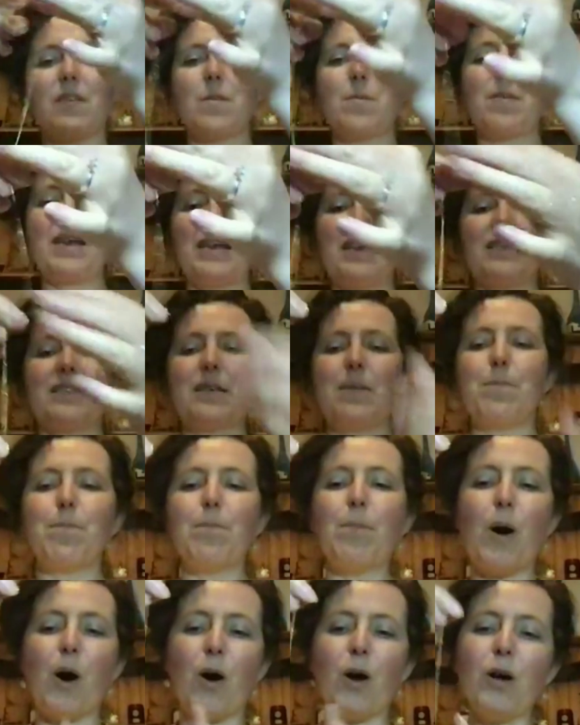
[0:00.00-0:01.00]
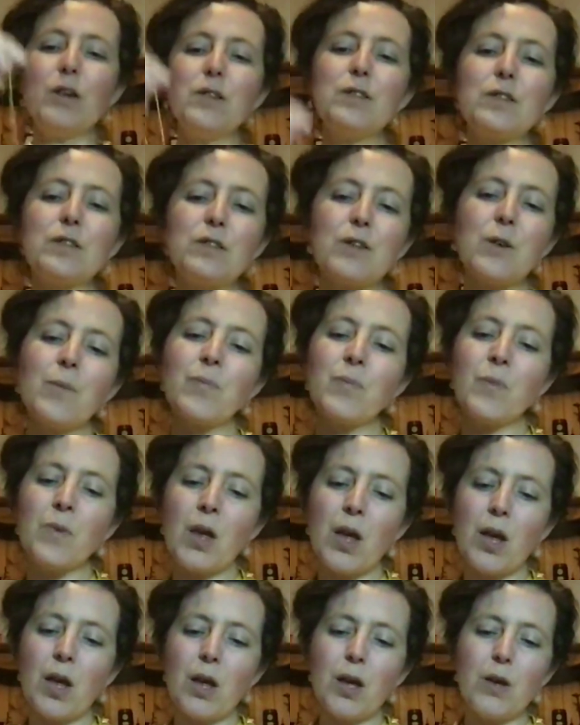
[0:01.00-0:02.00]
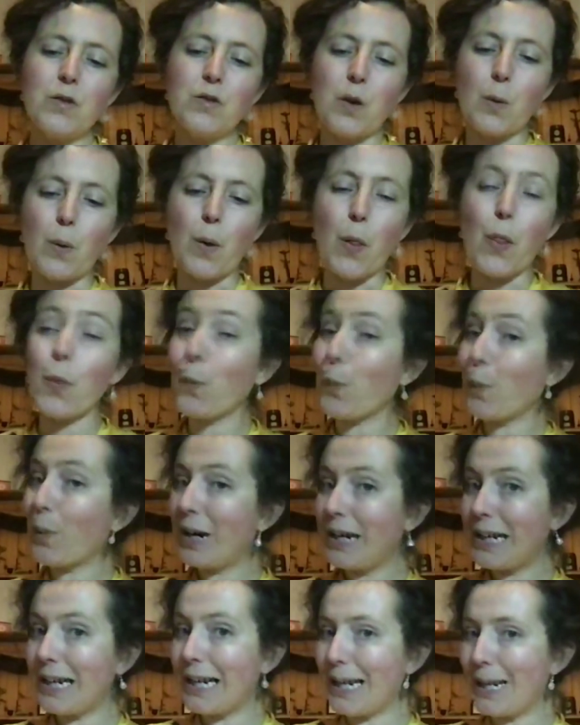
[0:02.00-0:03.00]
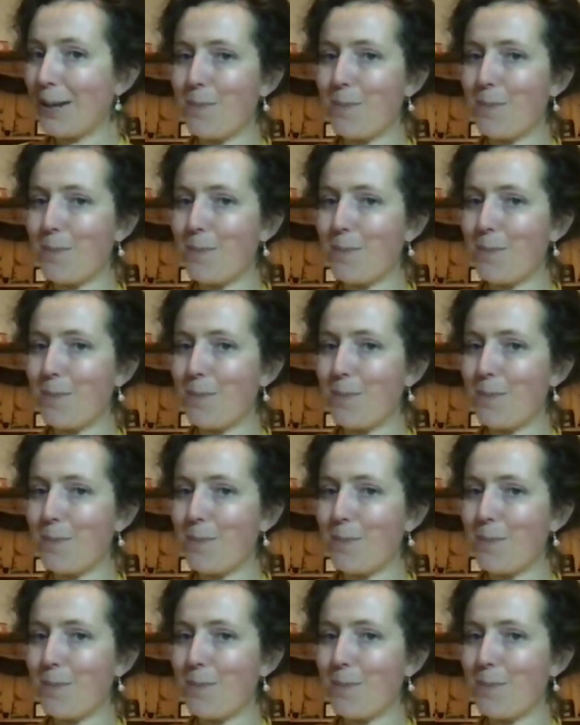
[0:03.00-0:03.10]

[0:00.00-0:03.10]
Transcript: The bee is embossed, so a 3D